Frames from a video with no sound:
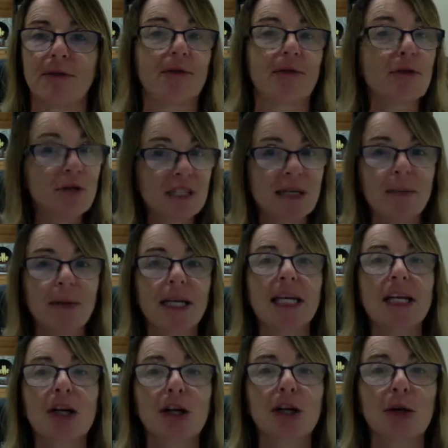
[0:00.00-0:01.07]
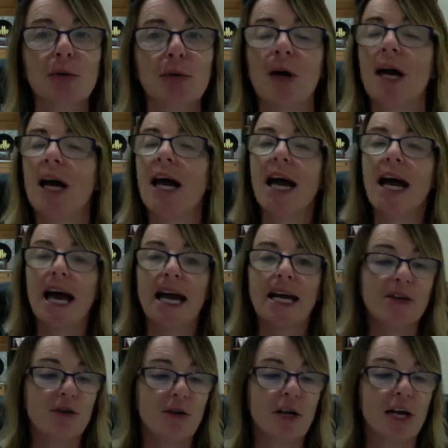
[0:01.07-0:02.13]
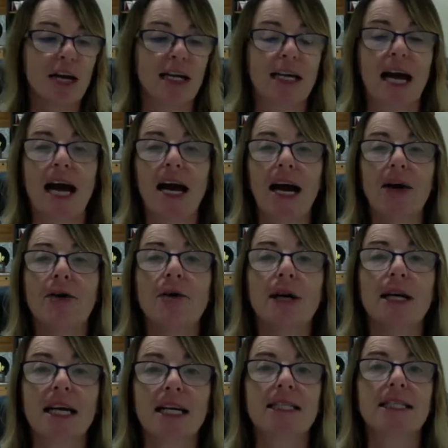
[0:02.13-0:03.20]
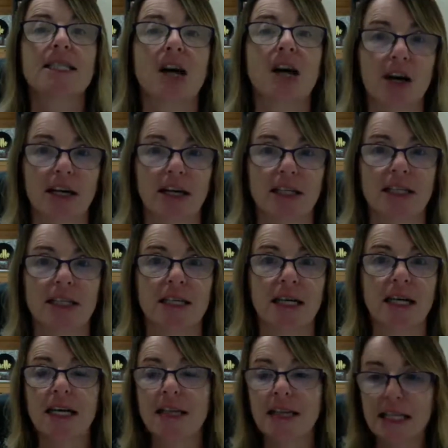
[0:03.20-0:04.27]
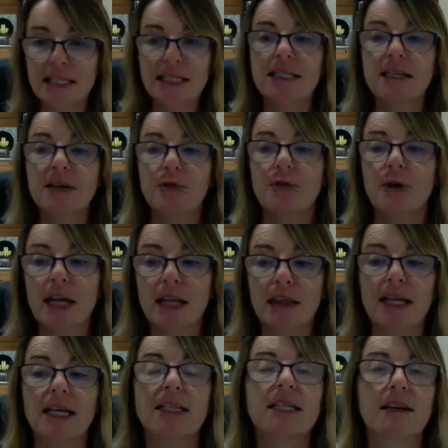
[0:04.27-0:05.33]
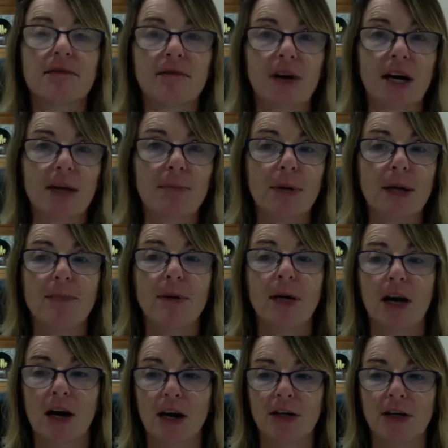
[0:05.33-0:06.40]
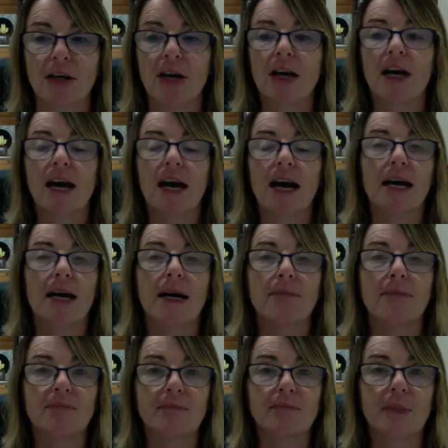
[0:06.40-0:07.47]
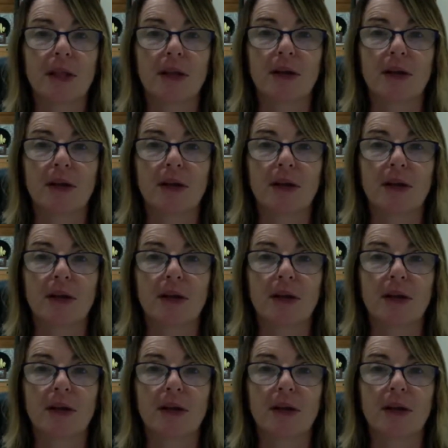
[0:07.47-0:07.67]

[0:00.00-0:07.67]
If you're somebody new and you're like, how do I get started? this is a great thing to invite people on.